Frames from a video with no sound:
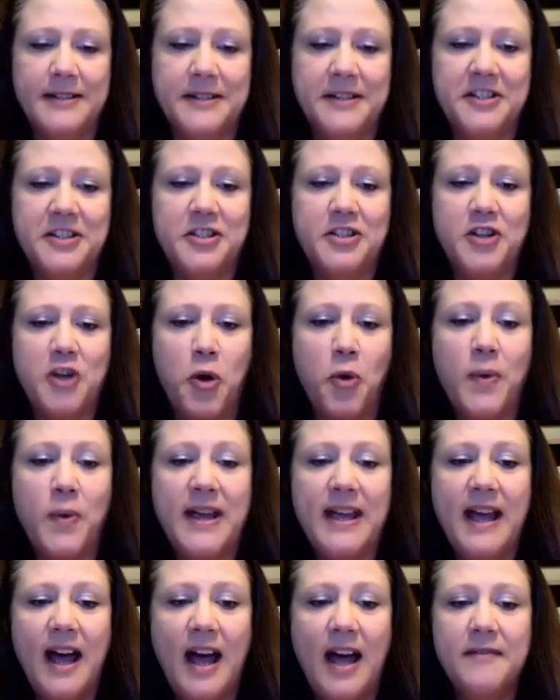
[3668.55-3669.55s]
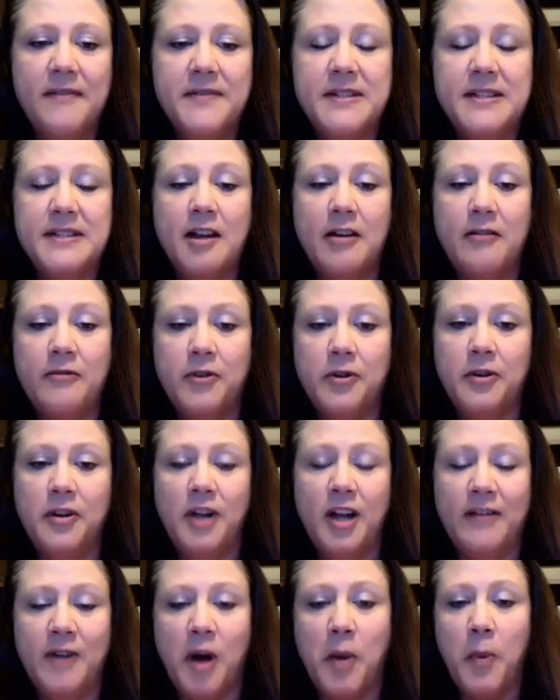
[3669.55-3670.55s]
And so we have several
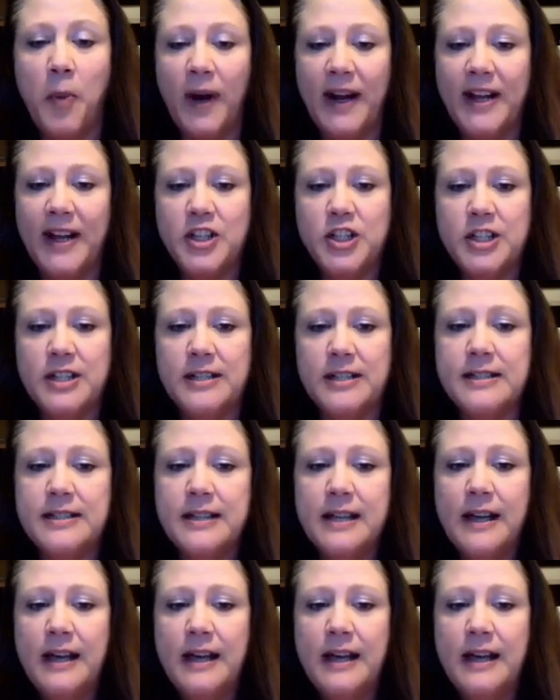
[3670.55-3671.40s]
of our branches